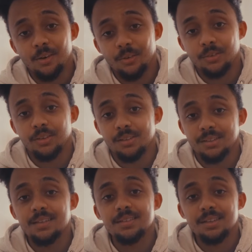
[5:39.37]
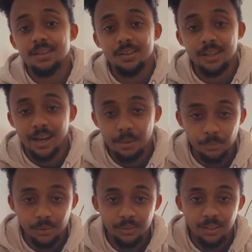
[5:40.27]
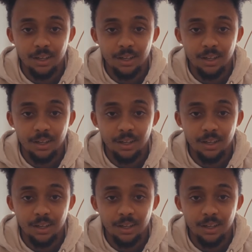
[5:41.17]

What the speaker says: onto the sensor, the camera.